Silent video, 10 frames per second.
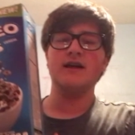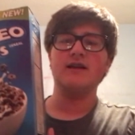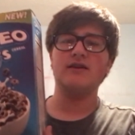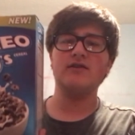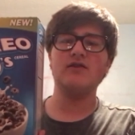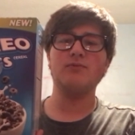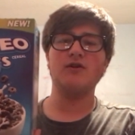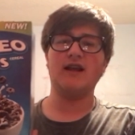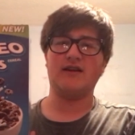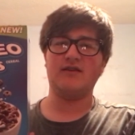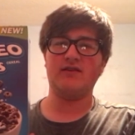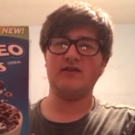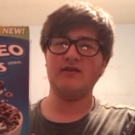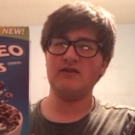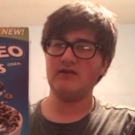This is more like a
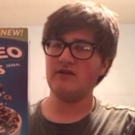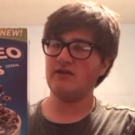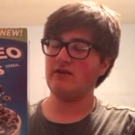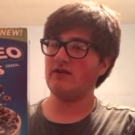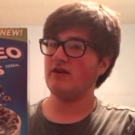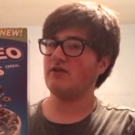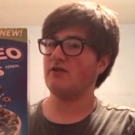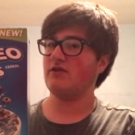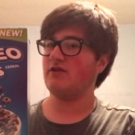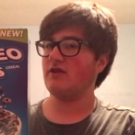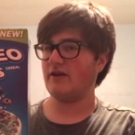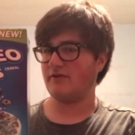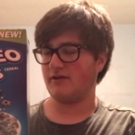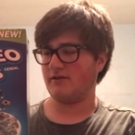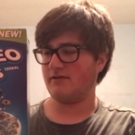6 or
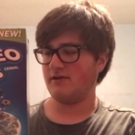7.